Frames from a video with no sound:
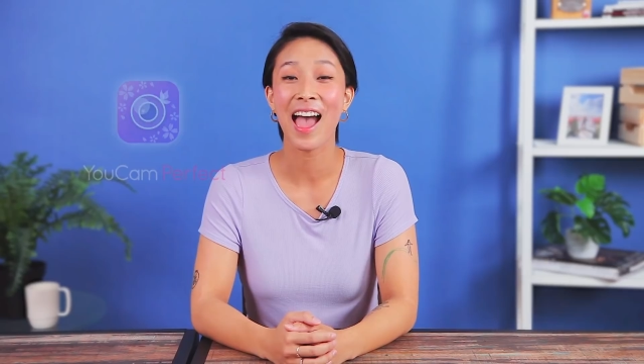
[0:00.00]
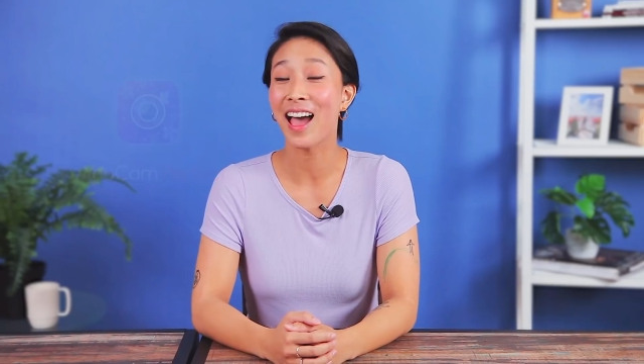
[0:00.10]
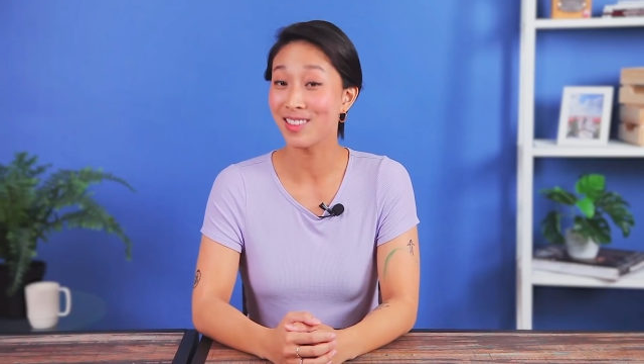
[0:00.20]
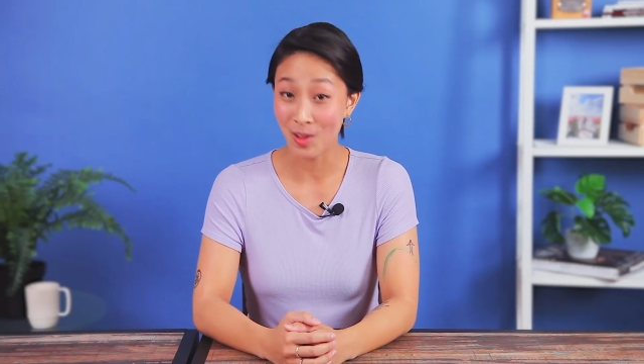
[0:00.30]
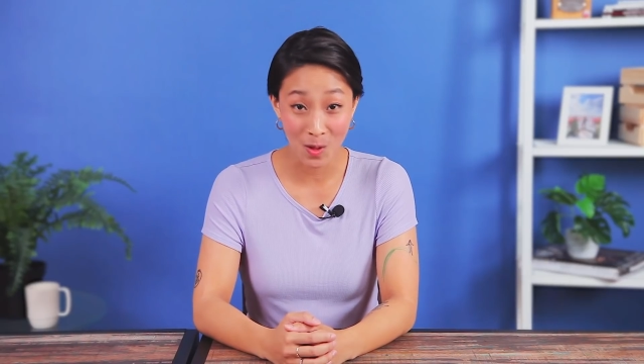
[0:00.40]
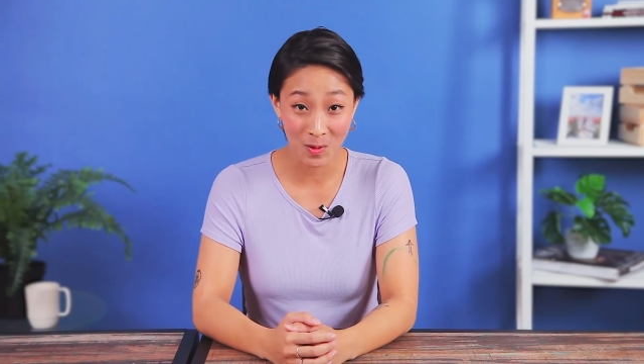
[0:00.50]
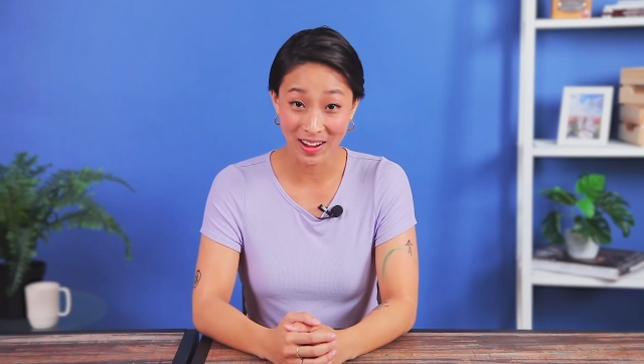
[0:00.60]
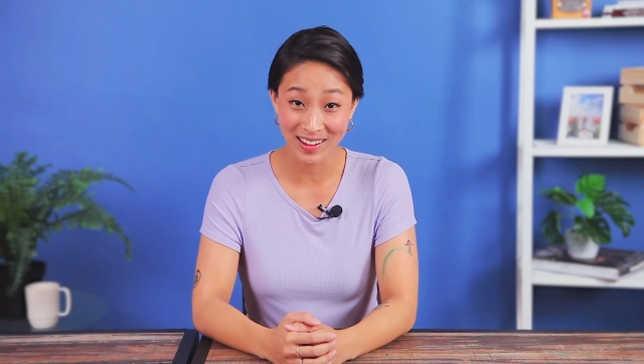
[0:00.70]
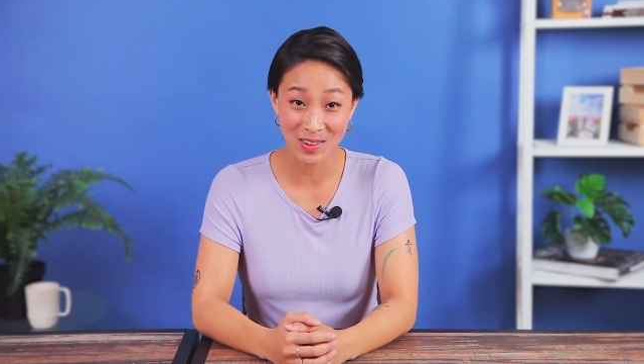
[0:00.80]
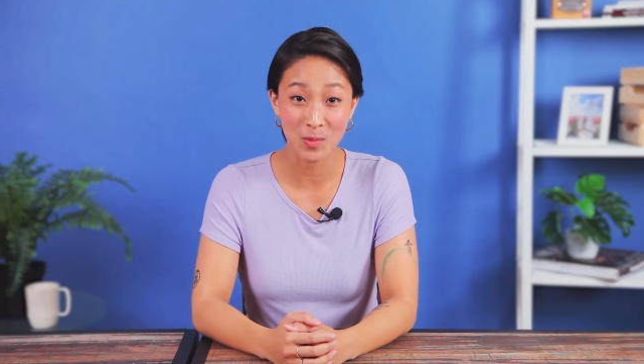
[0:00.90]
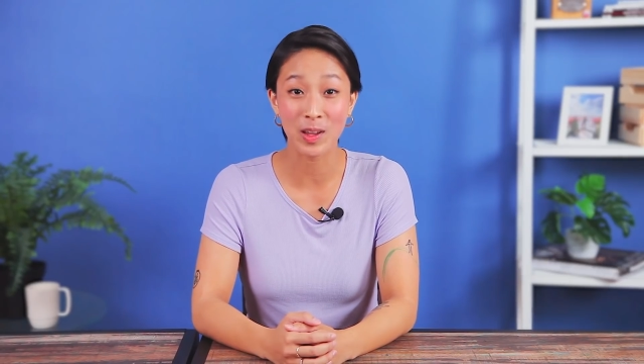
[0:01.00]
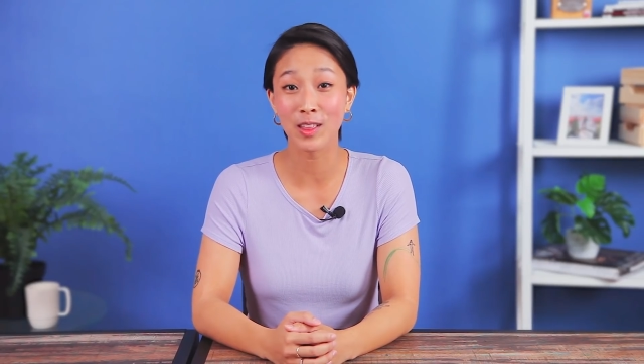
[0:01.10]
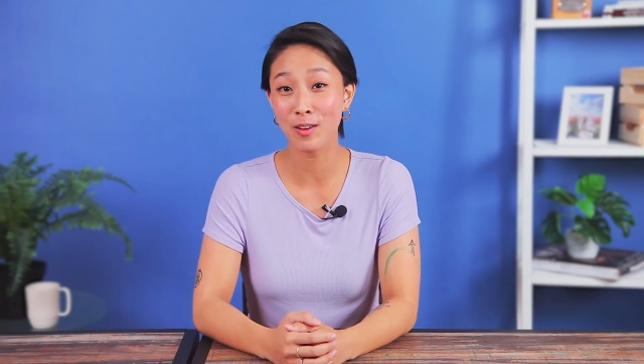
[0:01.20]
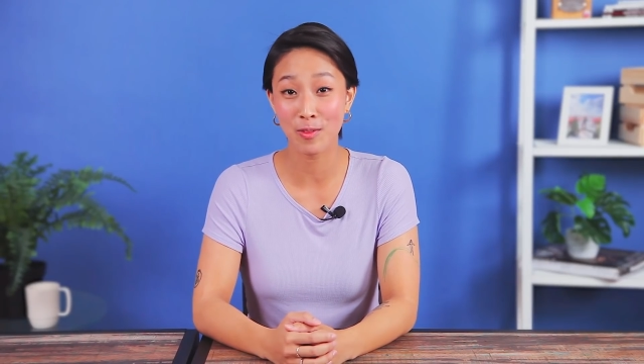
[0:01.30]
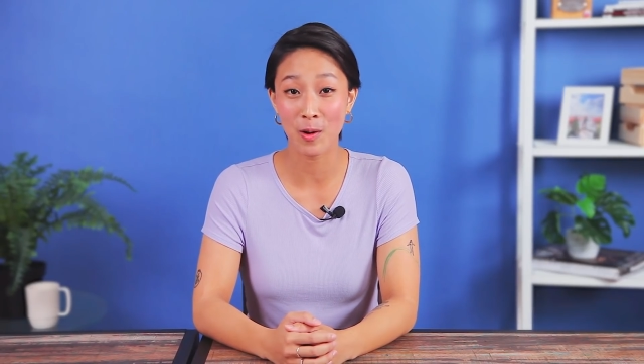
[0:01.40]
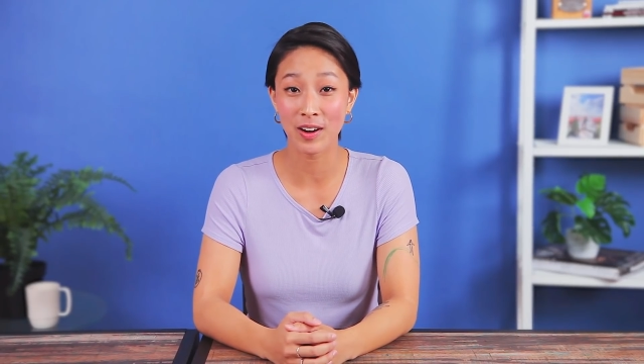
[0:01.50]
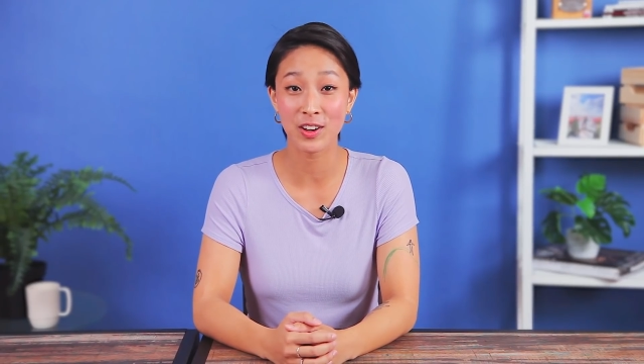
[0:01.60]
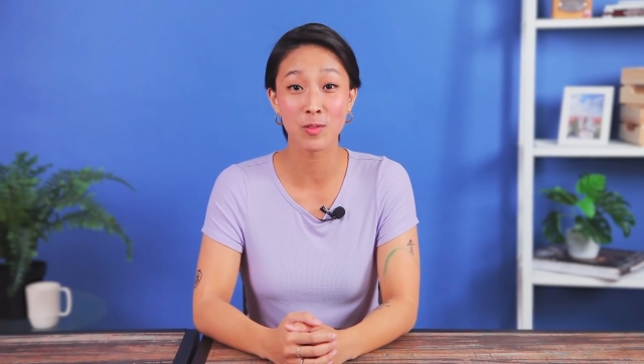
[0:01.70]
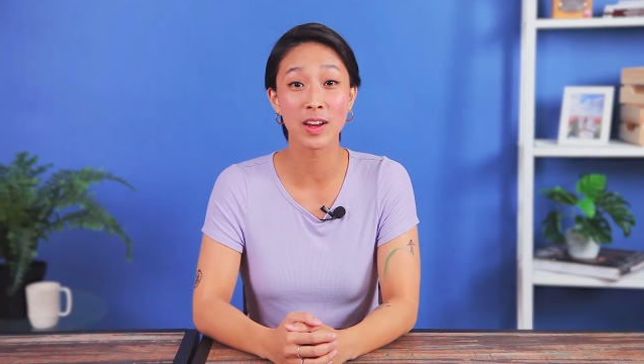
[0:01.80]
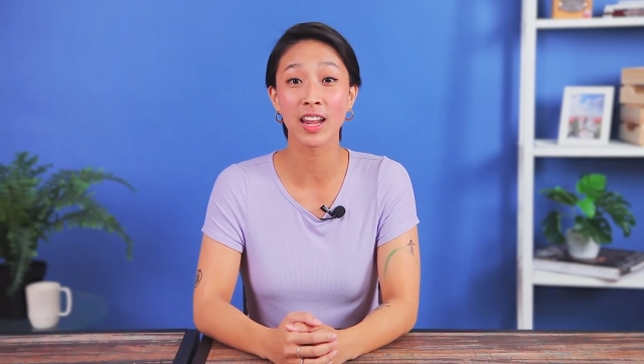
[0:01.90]
As always, we look forward
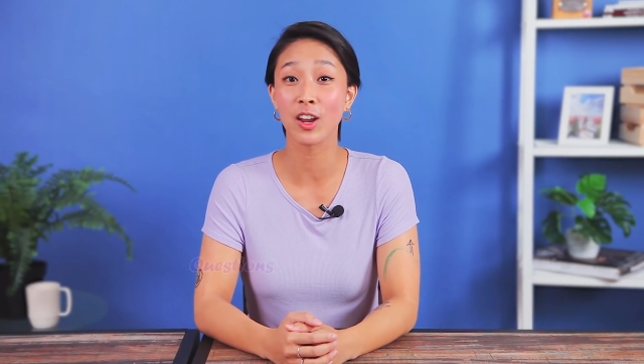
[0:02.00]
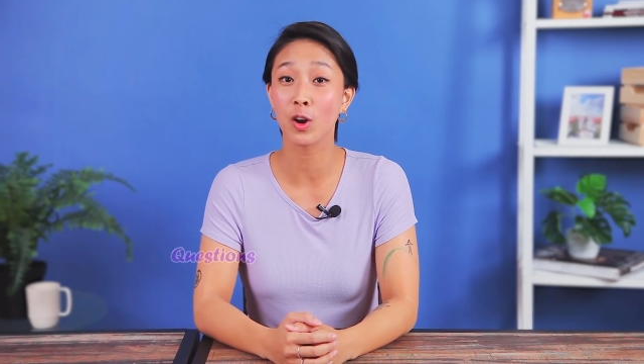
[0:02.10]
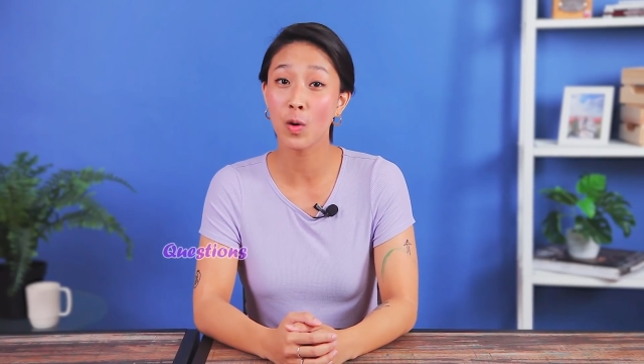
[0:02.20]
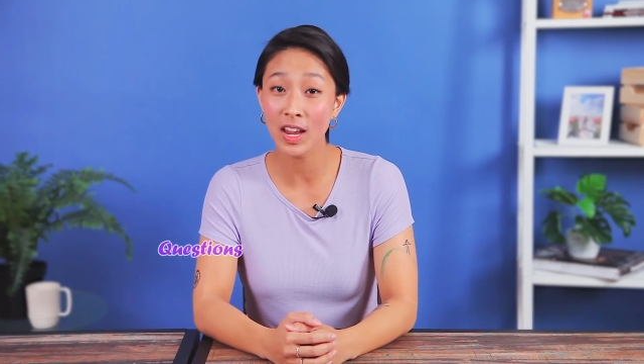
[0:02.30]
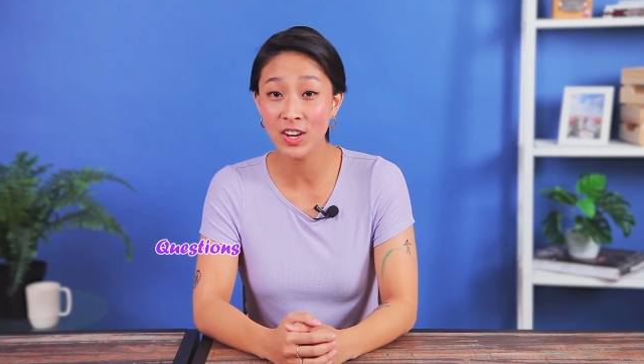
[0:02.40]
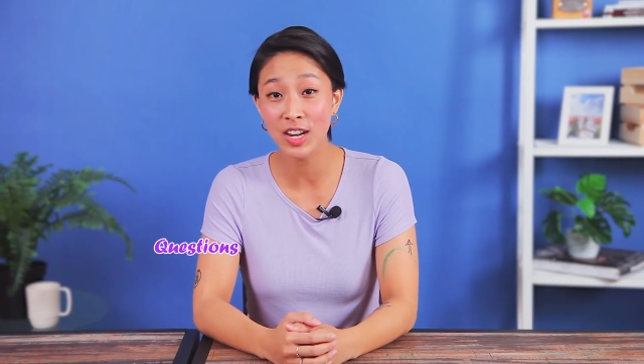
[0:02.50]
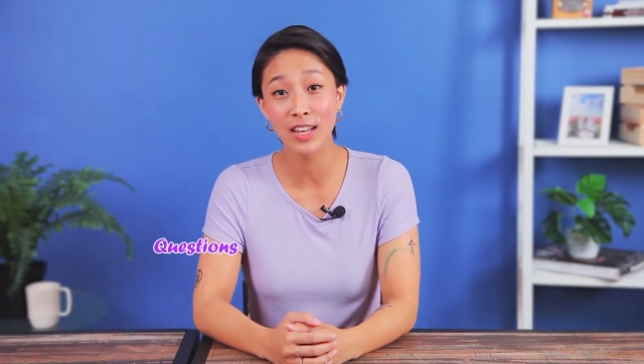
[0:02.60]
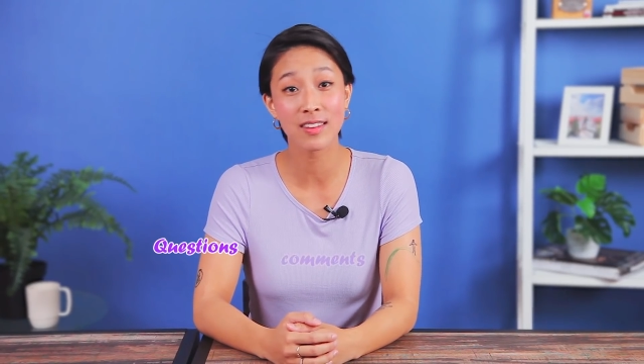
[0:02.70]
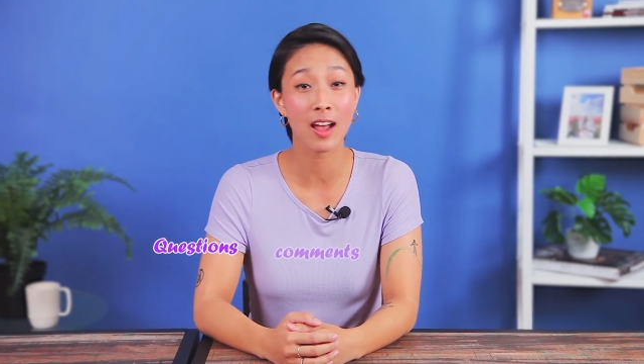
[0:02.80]
to reading your questions,